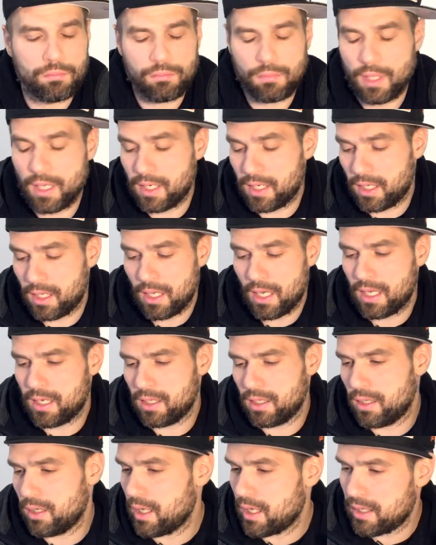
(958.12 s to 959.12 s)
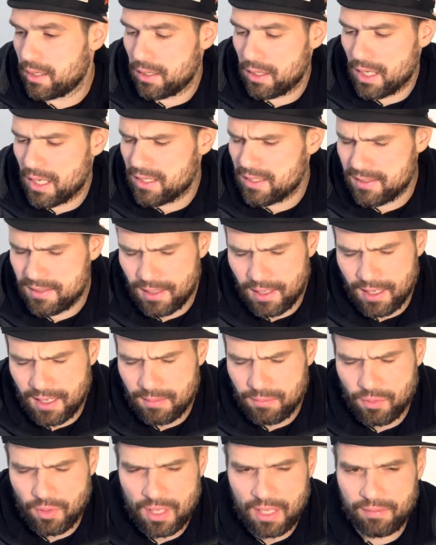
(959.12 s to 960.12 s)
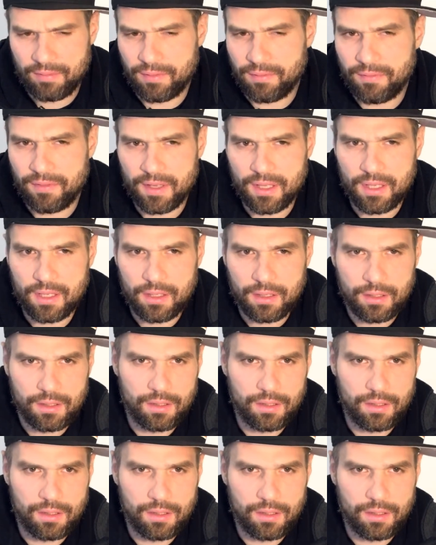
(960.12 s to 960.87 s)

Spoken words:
Any time you have a V